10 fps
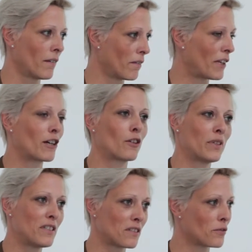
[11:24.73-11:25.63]
There are
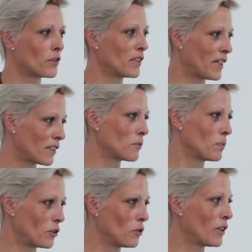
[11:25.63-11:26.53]
reasons for that,
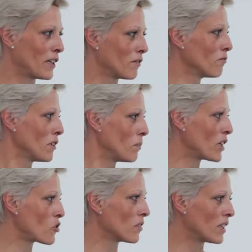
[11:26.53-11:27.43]
but you can
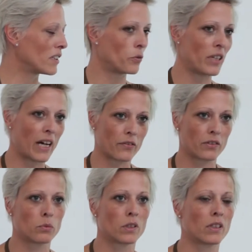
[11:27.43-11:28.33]
imagine that if we have to
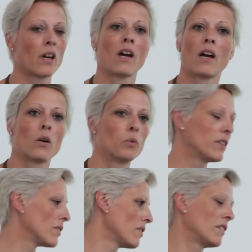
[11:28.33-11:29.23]
work
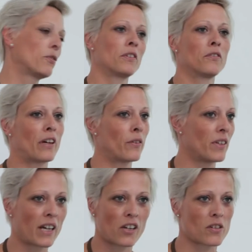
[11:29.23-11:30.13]
with different
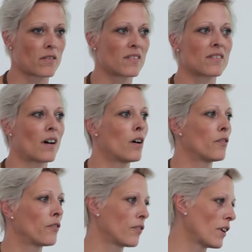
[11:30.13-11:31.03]
variations of
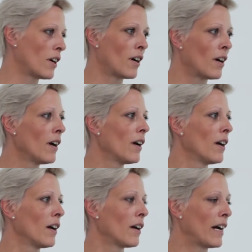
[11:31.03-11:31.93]

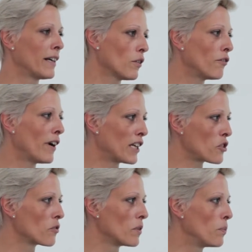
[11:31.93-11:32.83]
kind of
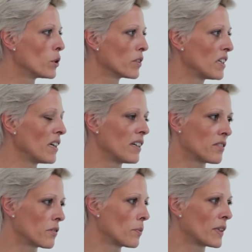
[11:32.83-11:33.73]
financial reporting
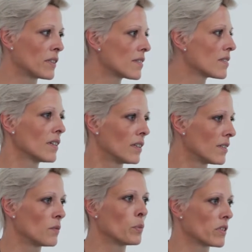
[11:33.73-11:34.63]
instruments, it
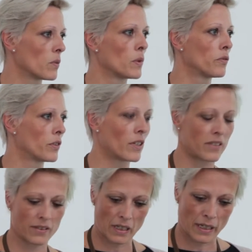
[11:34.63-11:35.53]
is impossible for
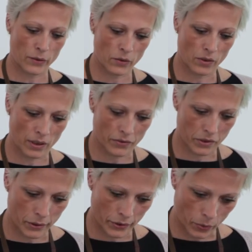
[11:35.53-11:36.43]
us to deliver
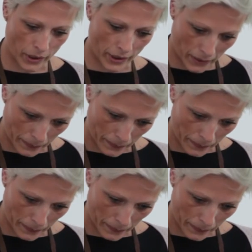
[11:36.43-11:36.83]
good work.